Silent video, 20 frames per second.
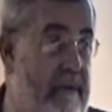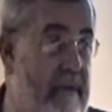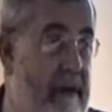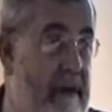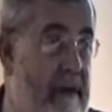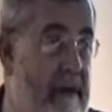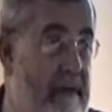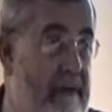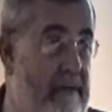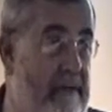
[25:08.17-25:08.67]
right
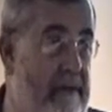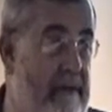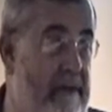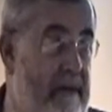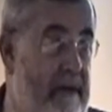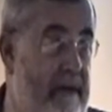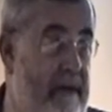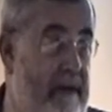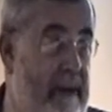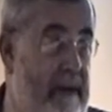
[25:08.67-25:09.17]
on every
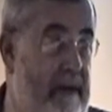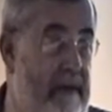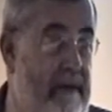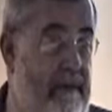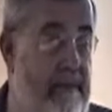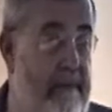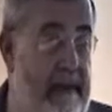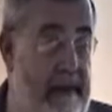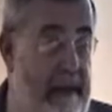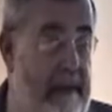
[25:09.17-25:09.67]
single
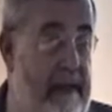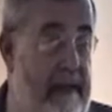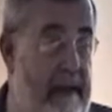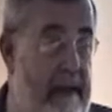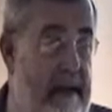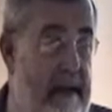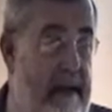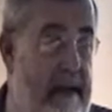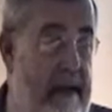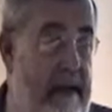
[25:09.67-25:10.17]
patient, but it
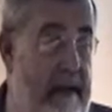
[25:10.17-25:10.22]
did.